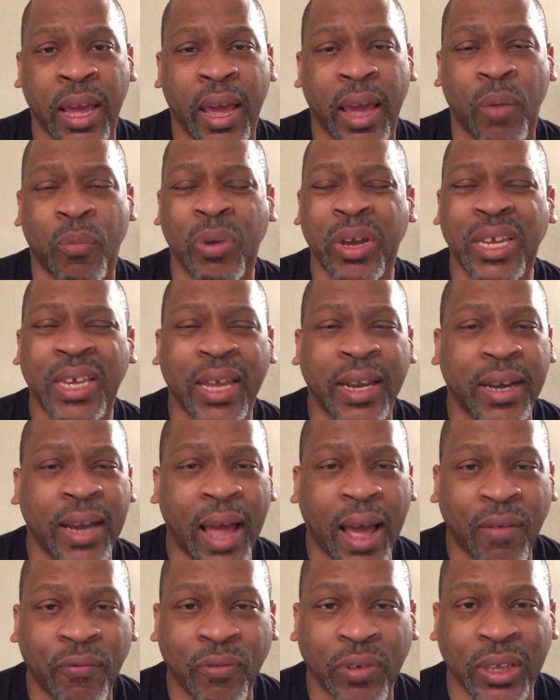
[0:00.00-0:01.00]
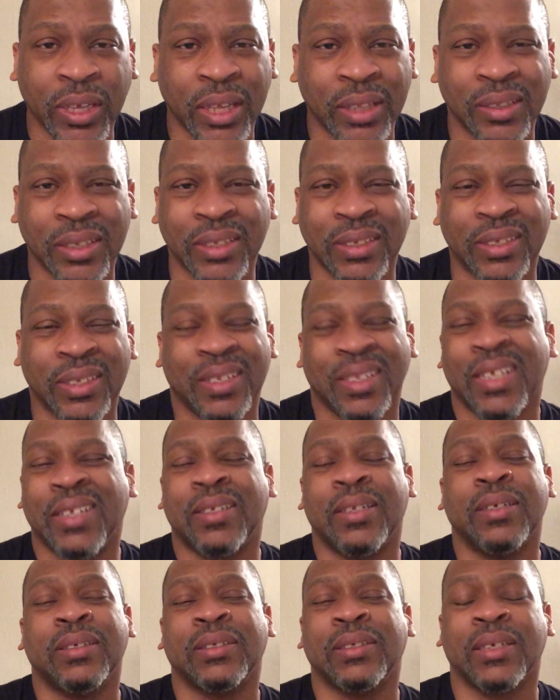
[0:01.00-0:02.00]
And we cannot forget this, that
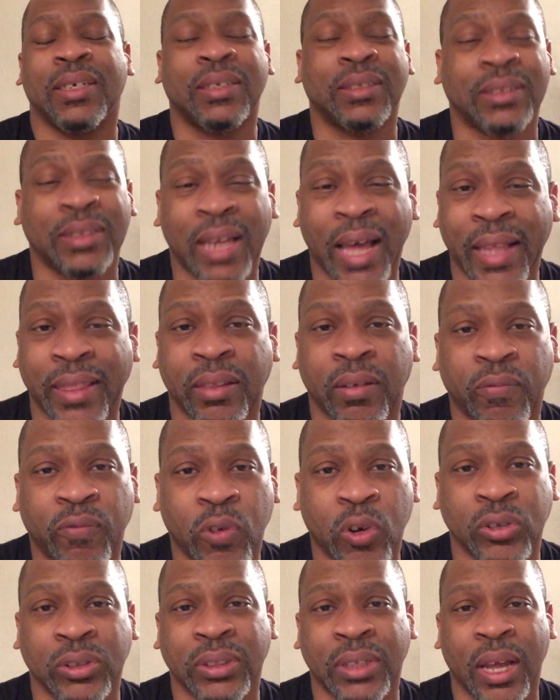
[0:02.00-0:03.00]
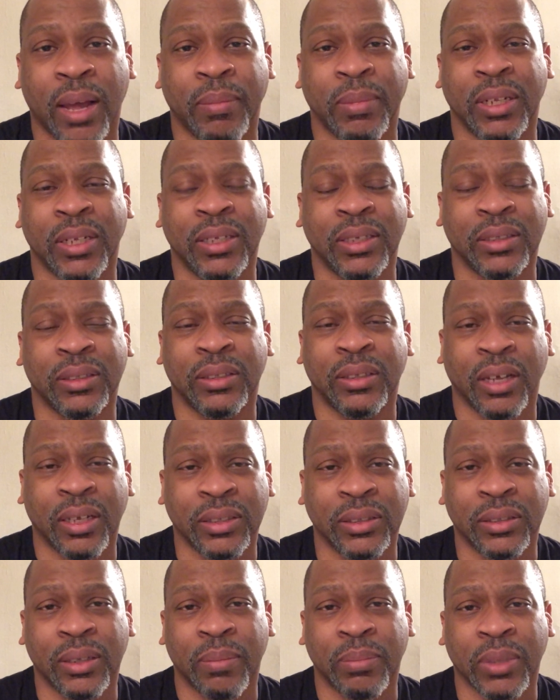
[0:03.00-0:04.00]
this is not the first time that he has done
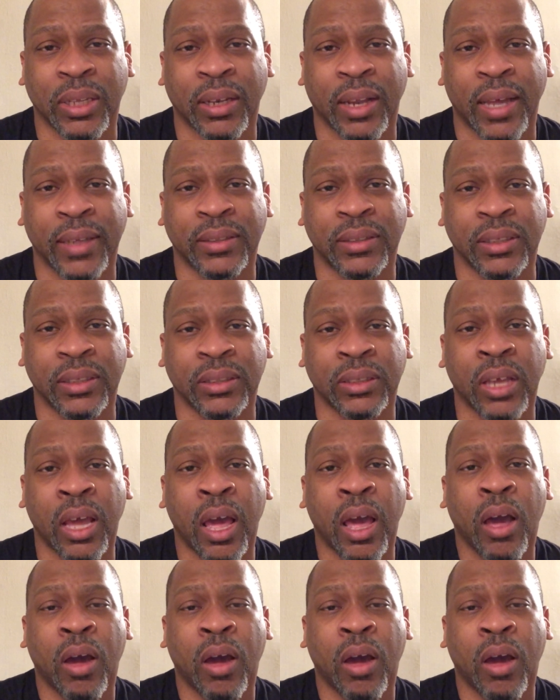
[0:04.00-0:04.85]
something like this.